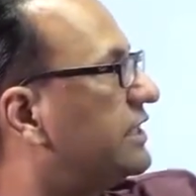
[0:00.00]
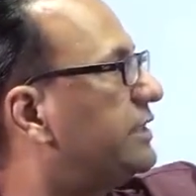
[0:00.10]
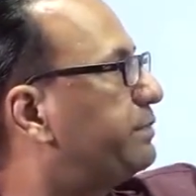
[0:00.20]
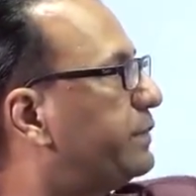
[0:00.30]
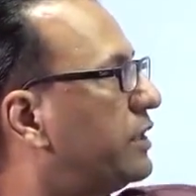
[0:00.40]

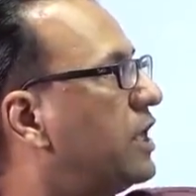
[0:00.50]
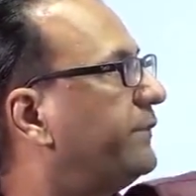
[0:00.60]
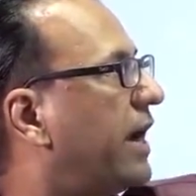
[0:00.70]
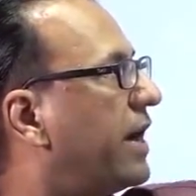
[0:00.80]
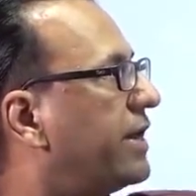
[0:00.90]
deep
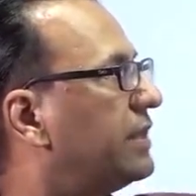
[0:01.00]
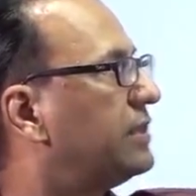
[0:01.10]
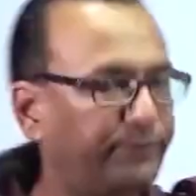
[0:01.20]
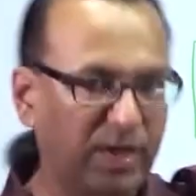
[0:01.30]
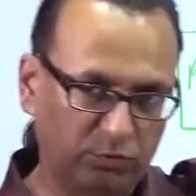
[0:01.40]

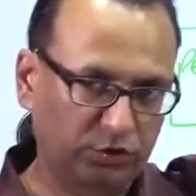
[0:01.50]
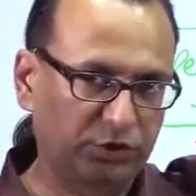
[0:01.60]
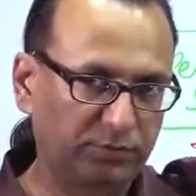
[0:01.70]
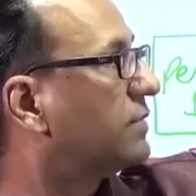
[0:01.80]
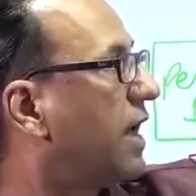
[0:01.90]
perineal pouch.